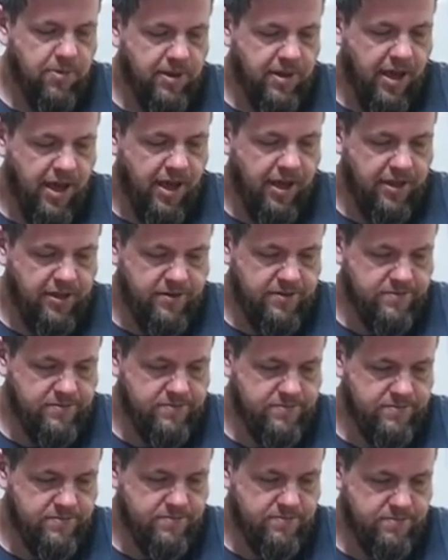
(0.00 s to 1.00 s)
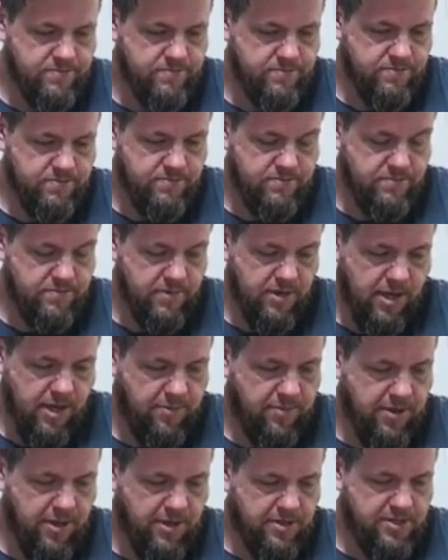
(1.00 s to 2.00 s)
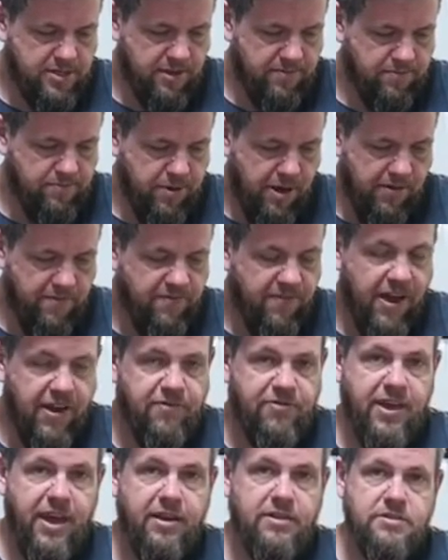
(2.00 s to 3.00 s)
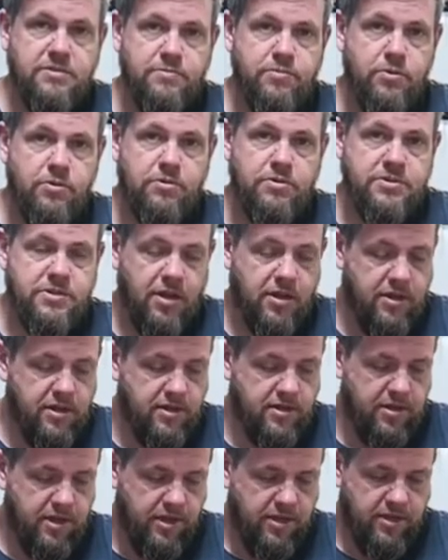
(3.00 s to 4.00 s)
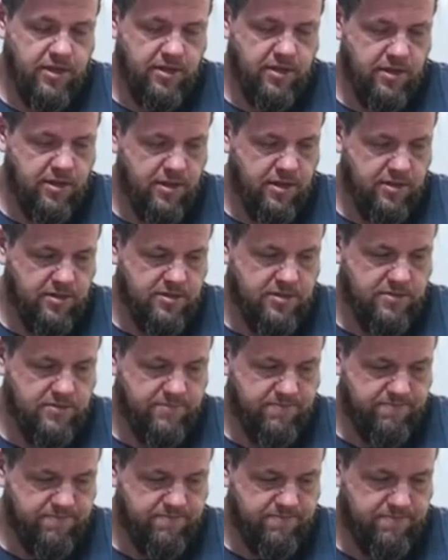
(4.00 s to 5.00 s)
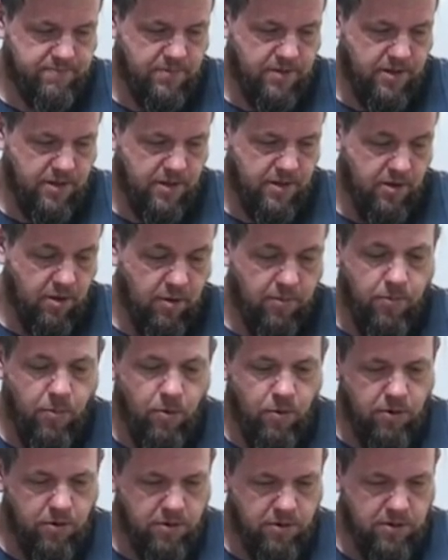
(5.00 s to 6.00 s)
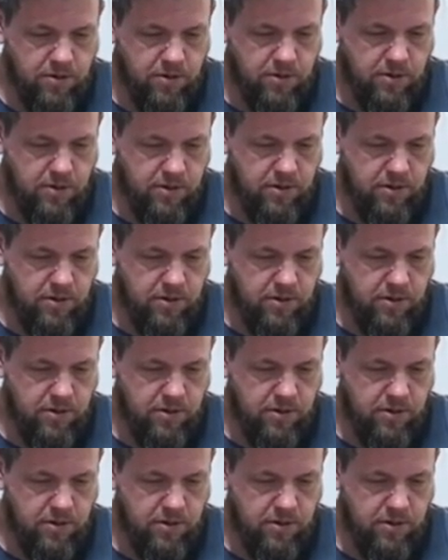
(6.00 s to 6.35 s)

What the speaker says: probably got, I mean, I'd say probably 5,000 bulls on it. And holy crap, and it's still going.